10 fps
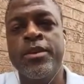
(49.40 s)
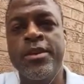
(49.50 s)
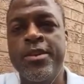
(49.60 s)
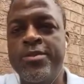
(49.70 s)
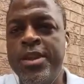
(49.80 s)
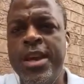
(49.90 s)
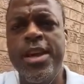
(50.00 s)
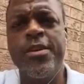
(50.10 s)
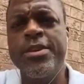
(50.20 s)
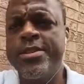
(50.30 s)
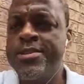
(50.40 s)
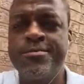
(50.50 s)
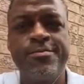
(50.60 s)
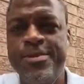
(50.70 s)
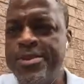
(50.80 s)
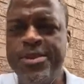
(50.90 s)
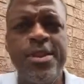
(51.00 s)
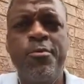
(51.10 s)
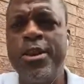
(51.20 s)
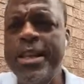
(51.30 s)
you know the air is just
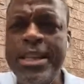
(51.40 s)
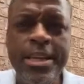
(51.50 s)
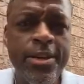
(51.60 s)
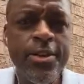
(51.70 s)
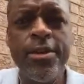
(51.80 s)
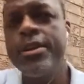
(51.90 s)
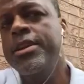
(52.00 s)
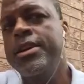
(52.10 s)
somewhat cleaner.